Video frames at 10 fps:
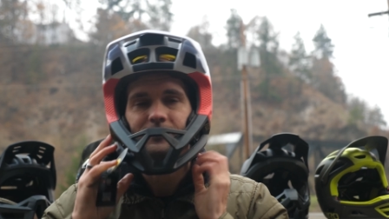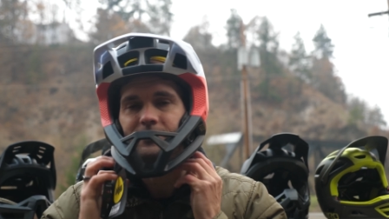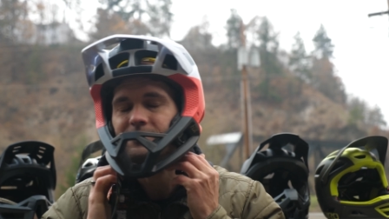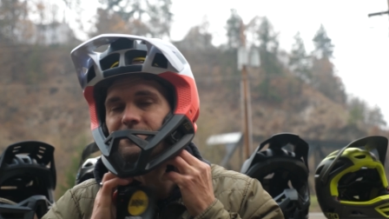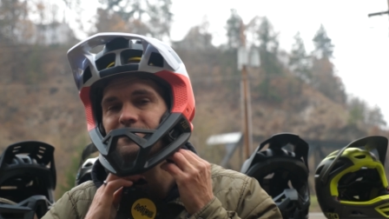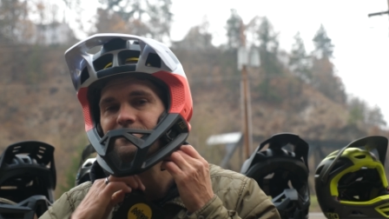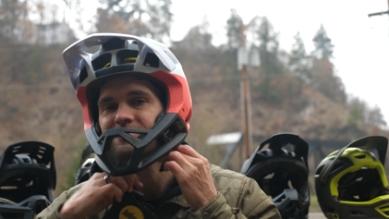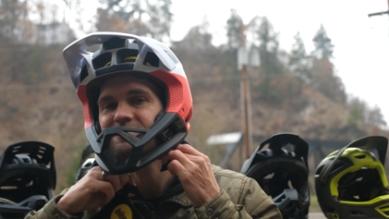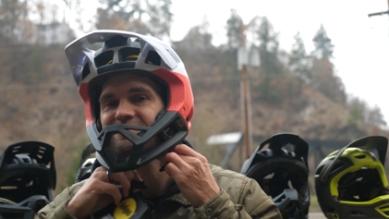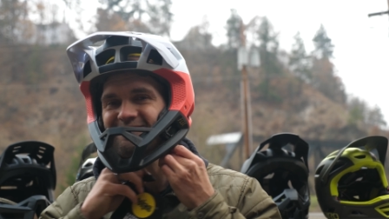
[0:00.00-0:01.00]
out of this
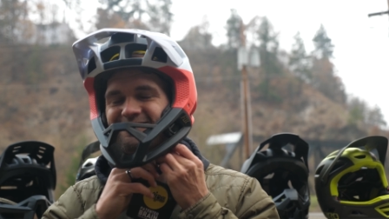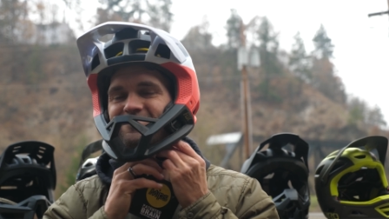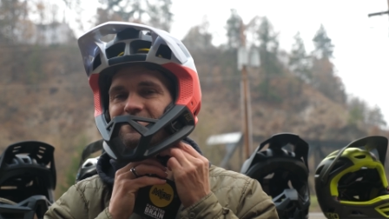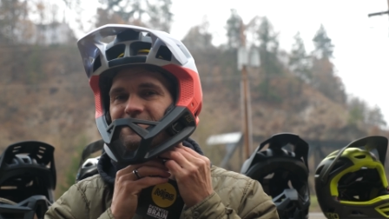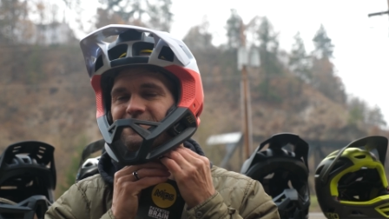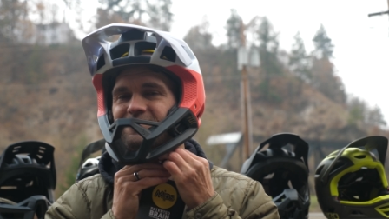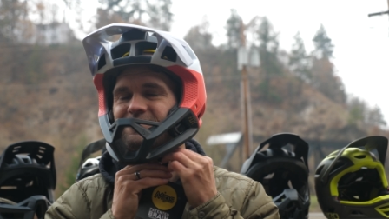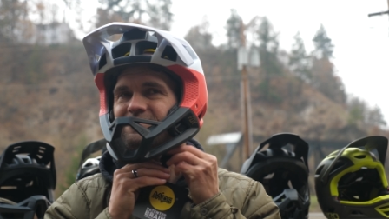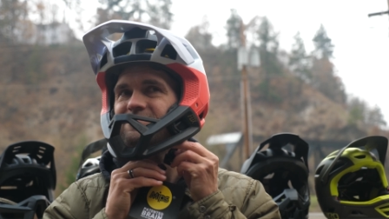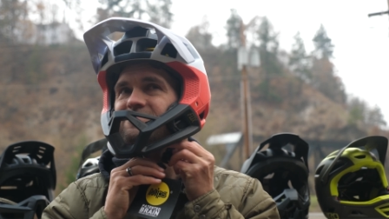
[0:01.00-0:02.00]
test, uh,
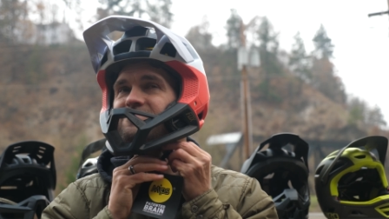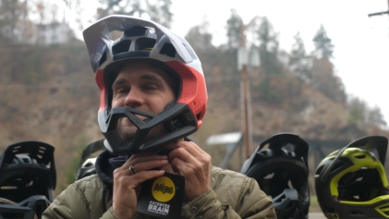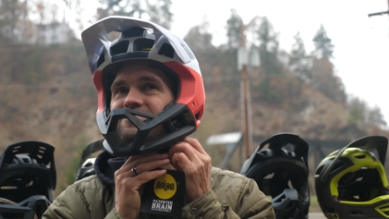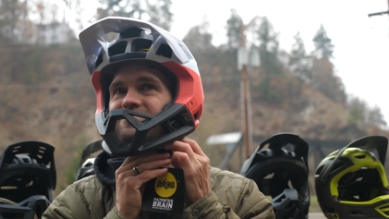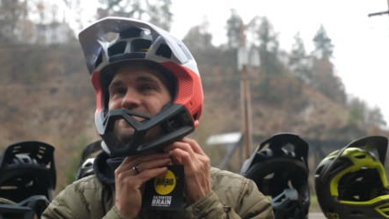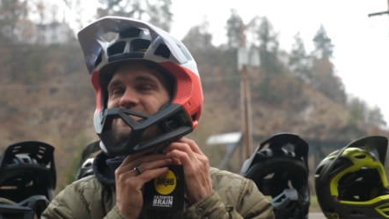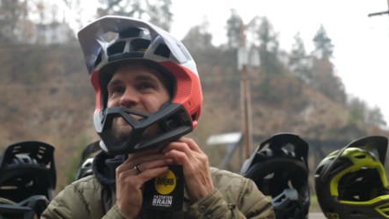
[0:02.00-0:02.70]
the I X S